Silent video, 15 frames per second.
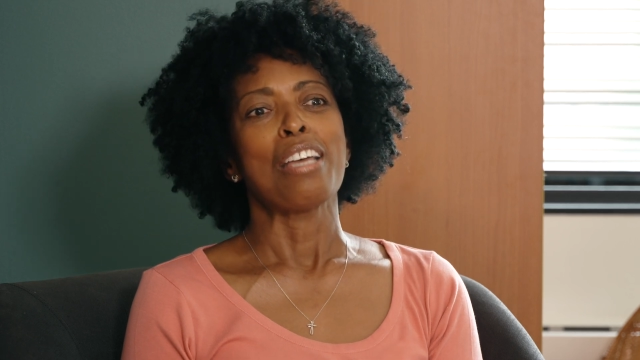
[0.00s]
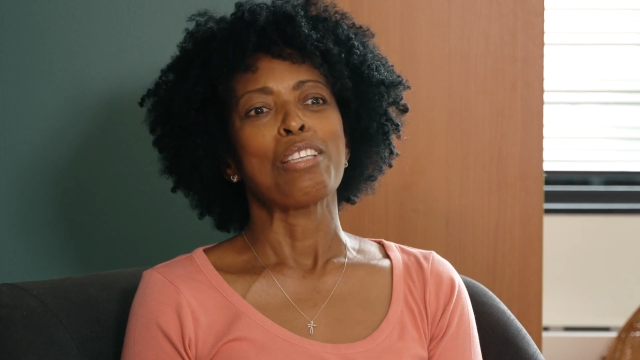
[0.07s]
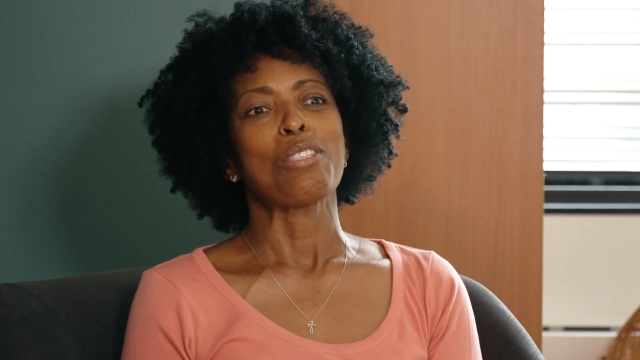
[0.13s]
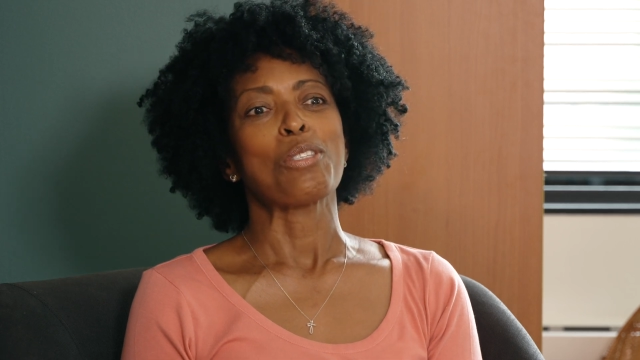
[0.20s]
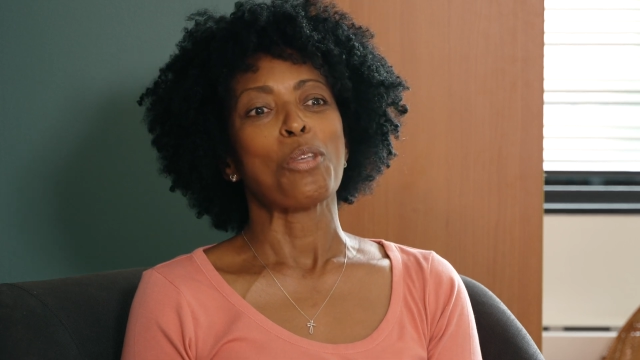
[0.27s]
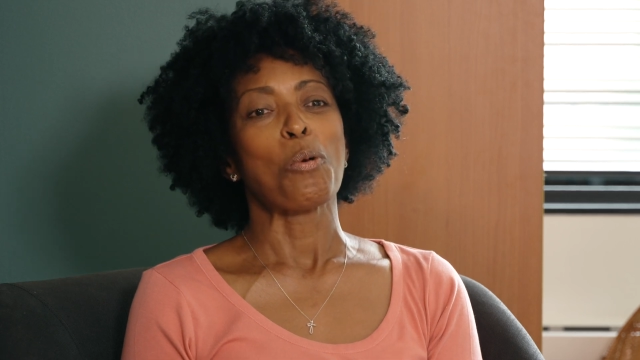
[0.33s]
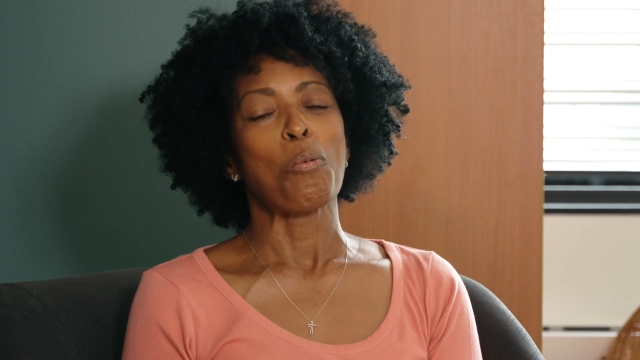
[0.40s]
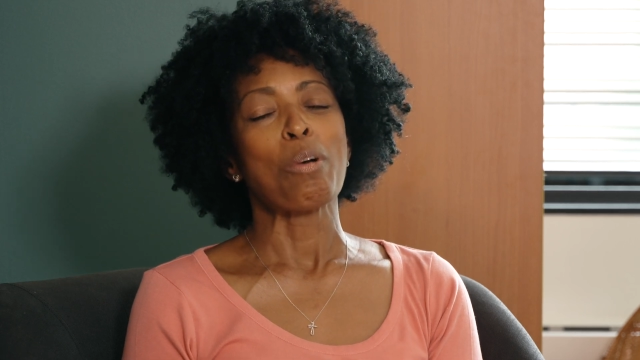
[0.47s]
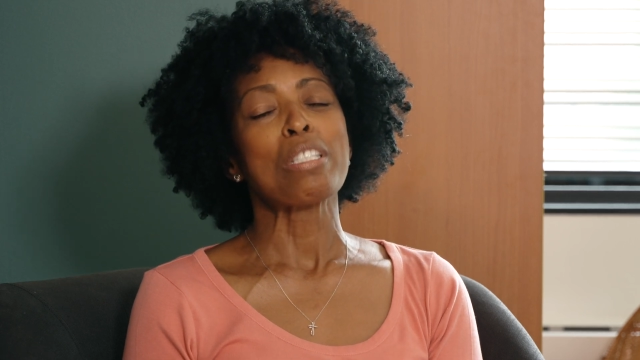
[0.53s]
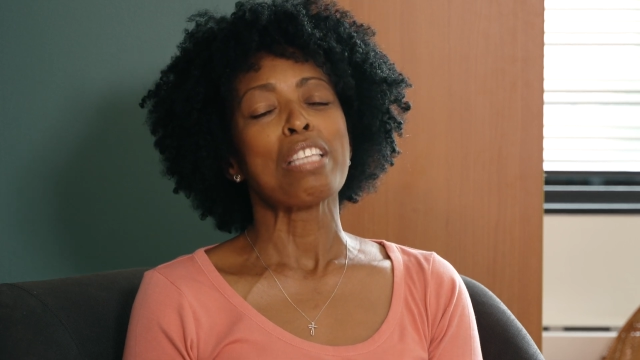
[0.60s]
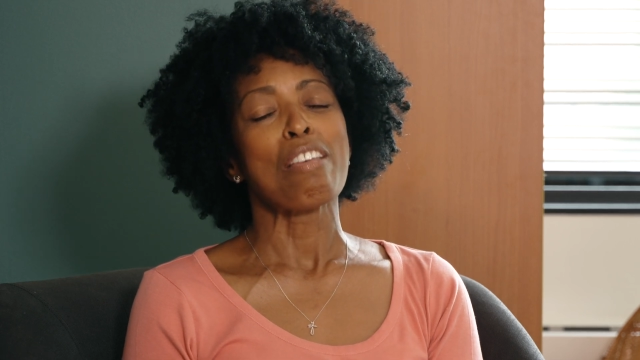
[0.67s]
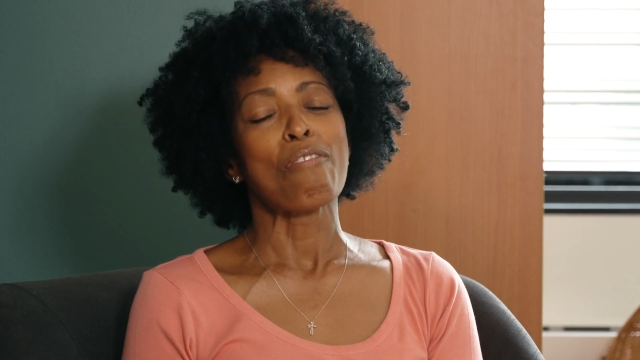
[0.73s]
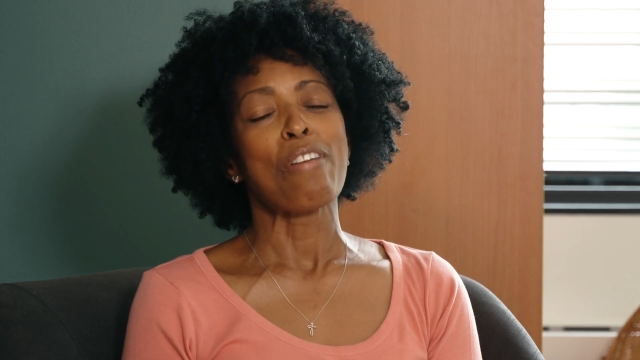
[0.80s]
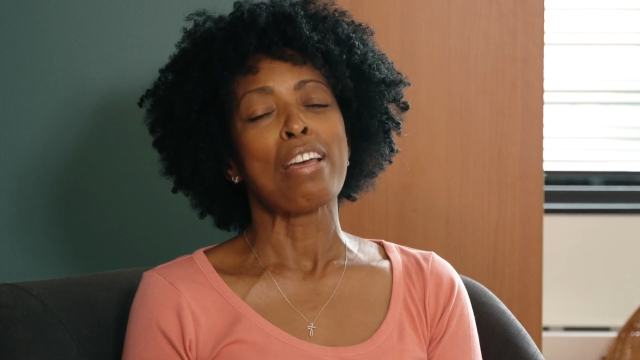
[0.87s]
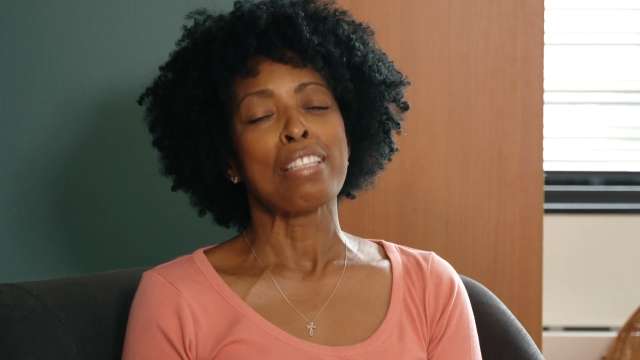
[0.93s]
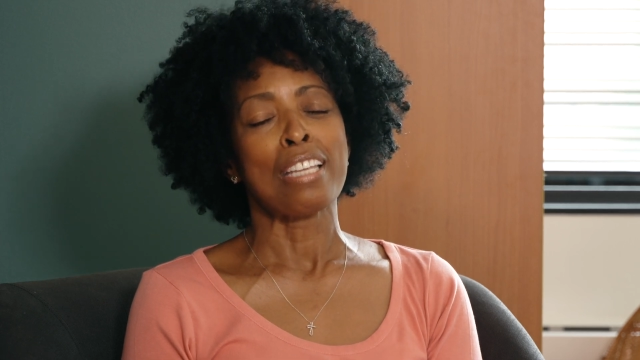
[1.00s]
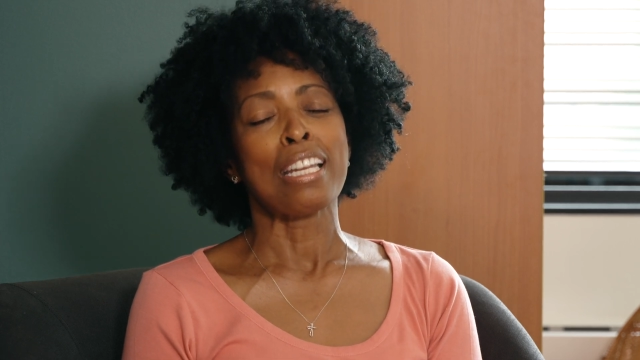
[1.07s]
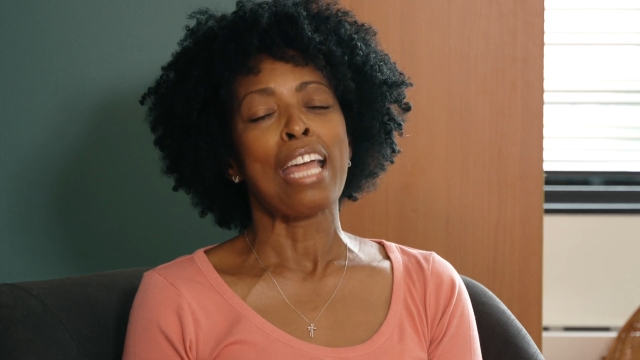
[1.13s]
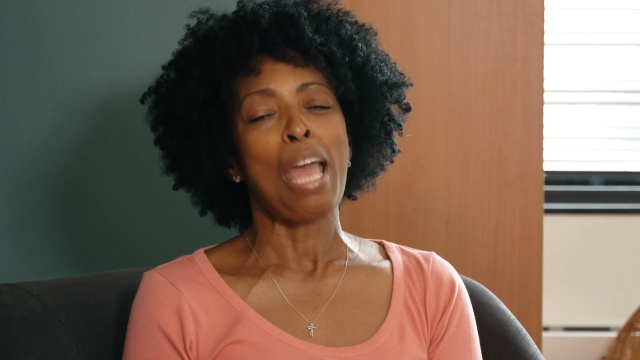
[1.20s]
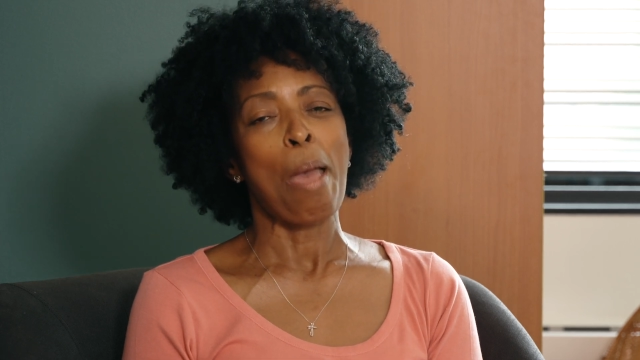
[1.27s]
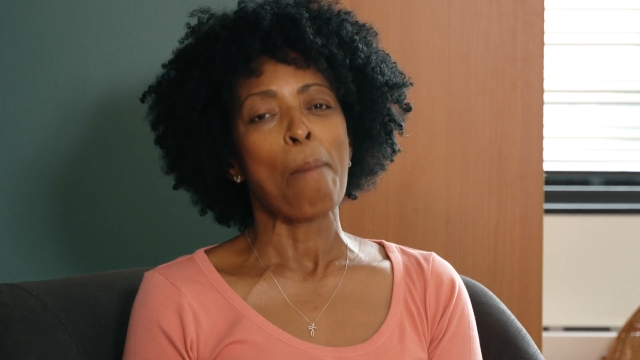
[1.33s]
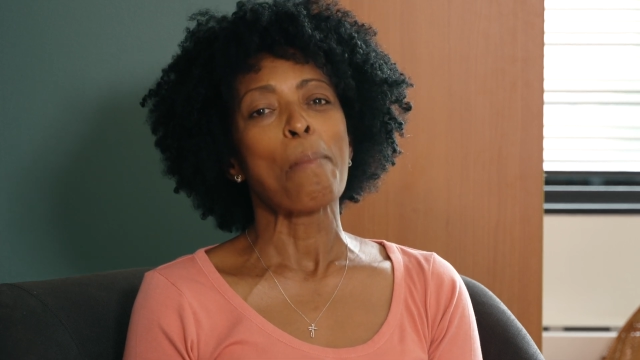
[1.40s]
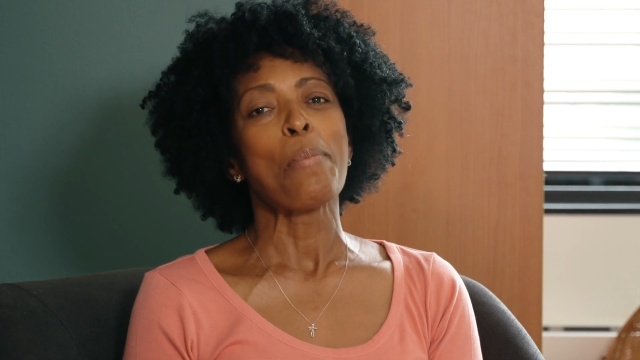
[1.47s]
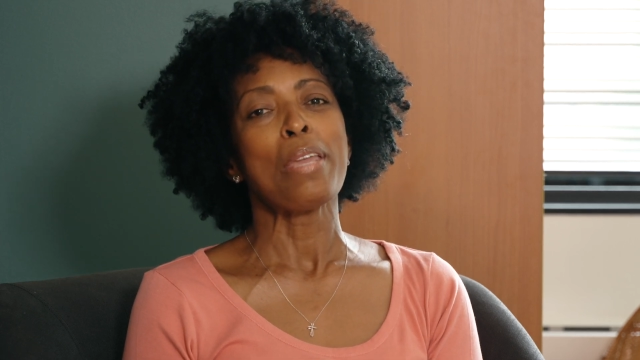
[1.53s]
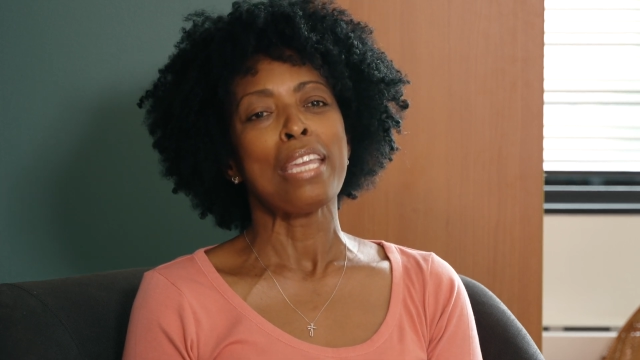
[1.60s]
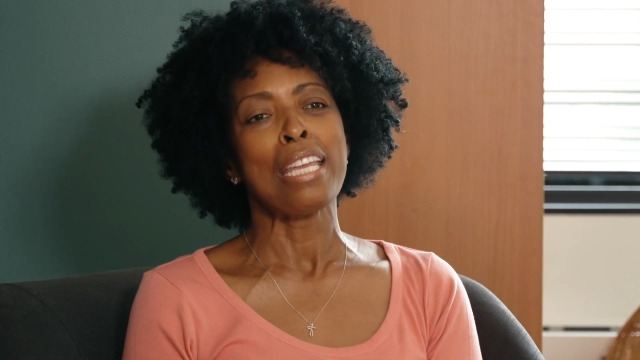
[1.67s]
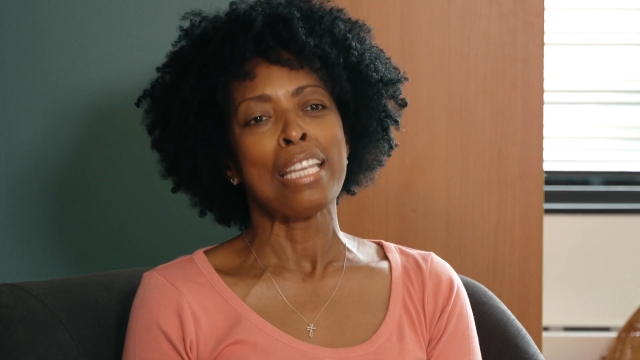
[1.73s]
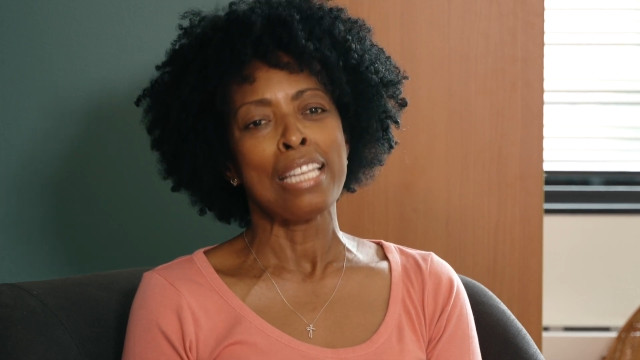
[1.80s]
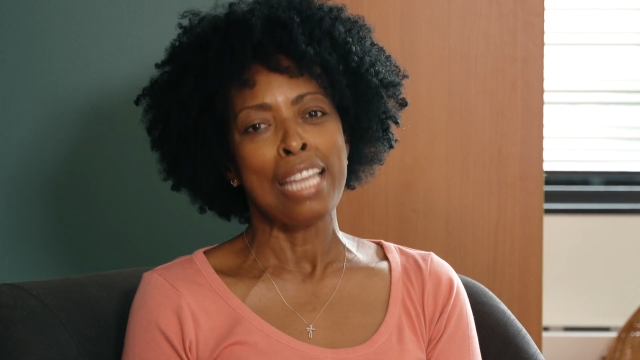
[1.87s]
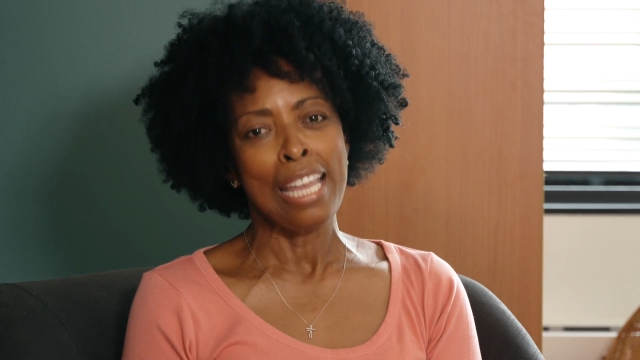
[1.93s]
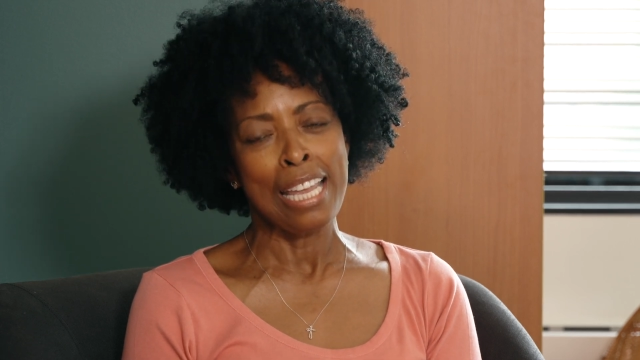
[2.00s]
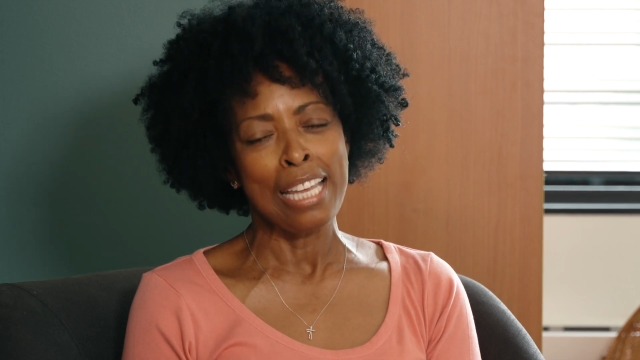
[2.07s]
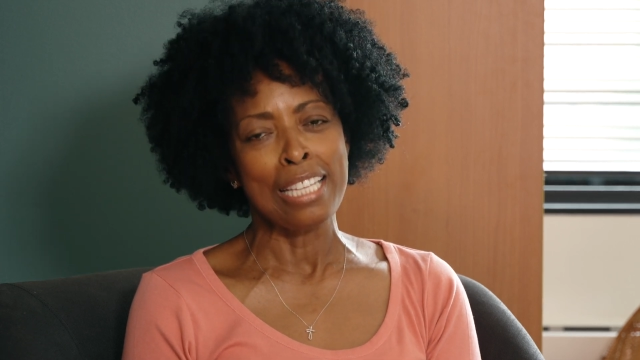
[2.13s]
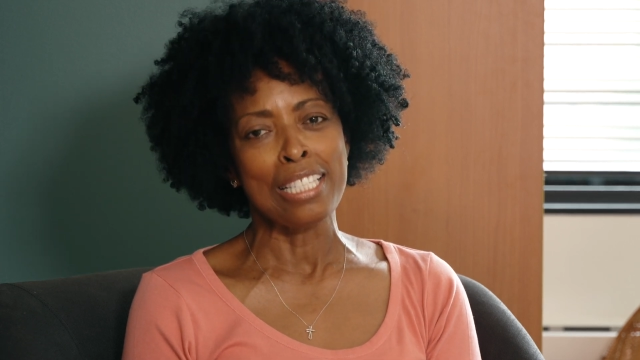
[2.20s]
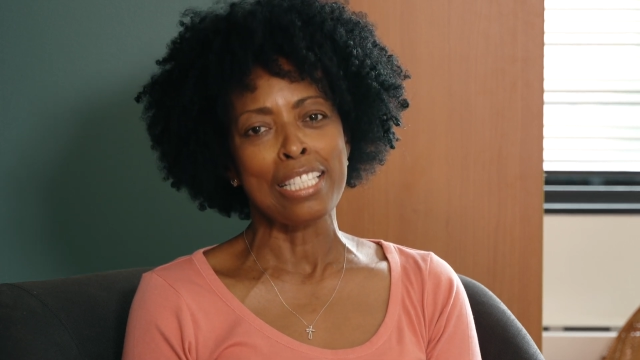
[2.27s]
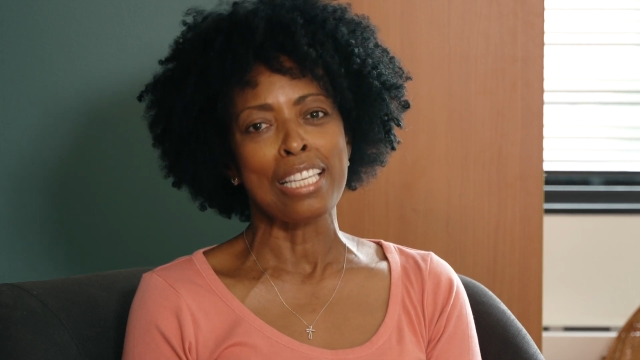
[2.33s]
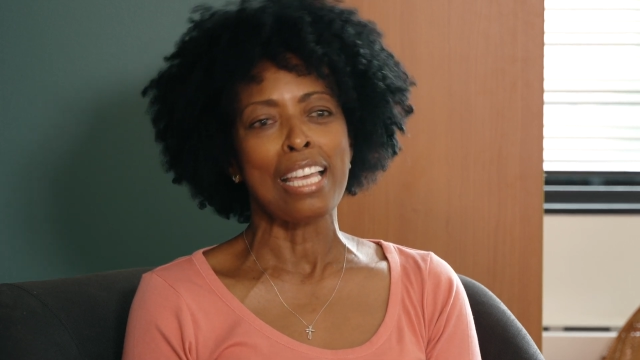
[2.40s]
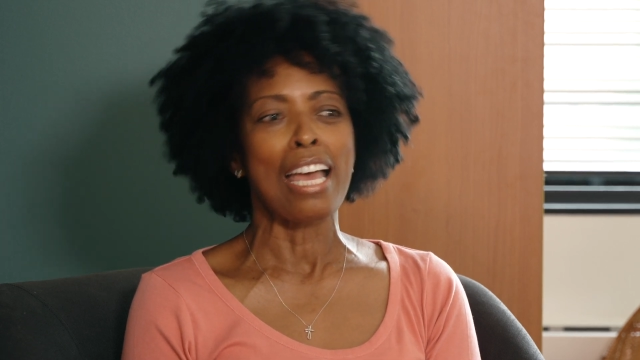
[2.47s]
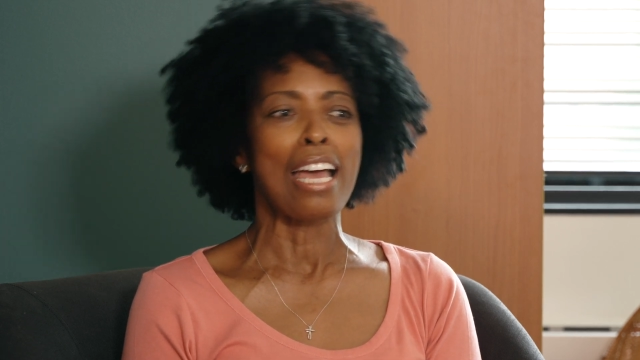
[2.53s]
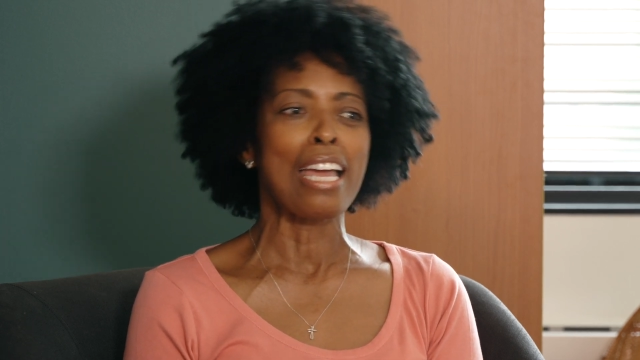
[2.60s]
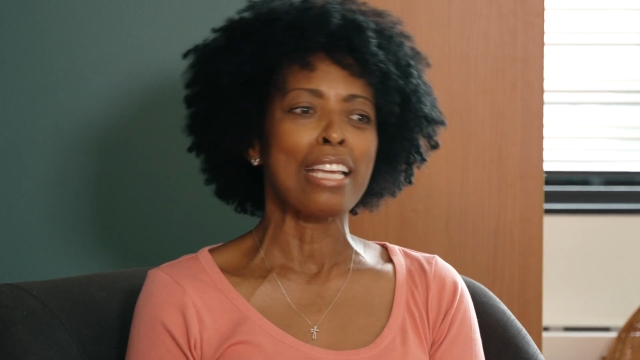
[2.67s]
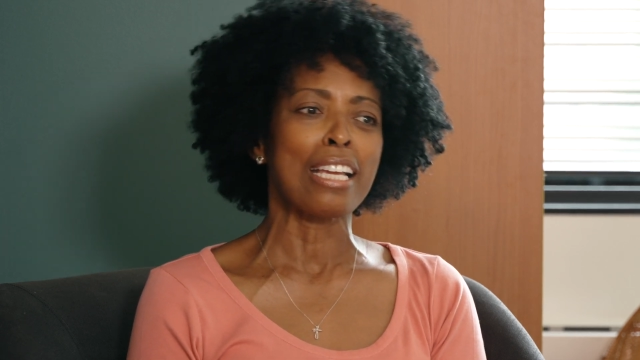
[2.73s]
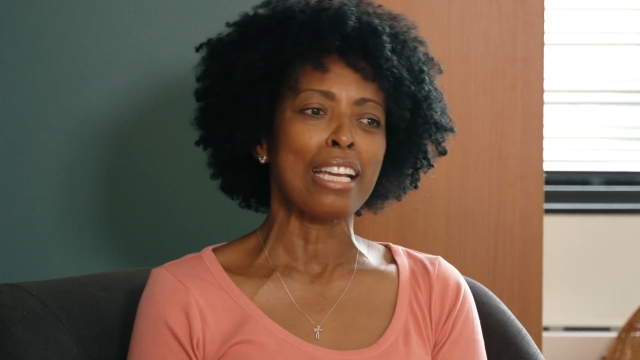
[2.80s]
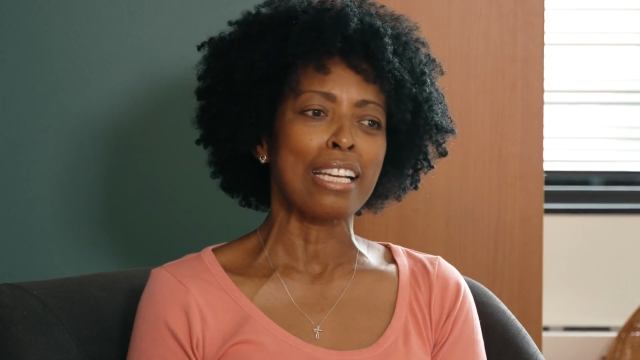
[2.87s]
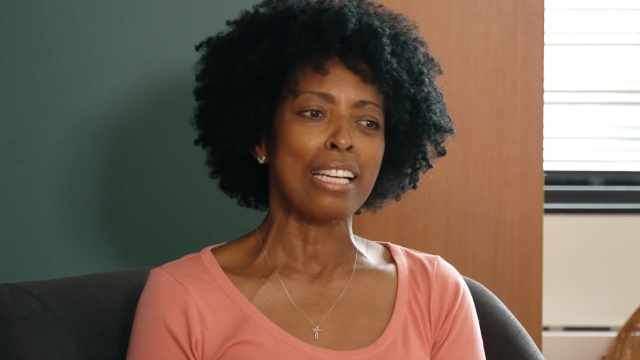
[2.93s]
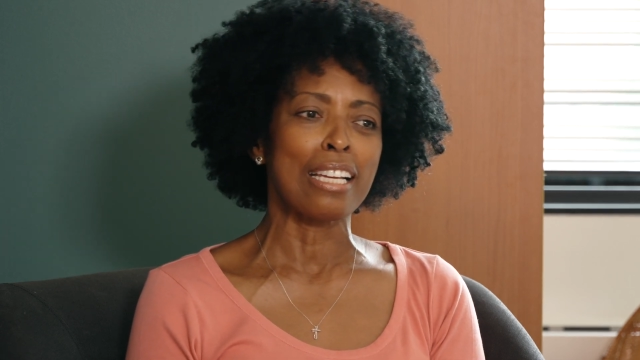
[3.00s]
So once I found out I had PNH, I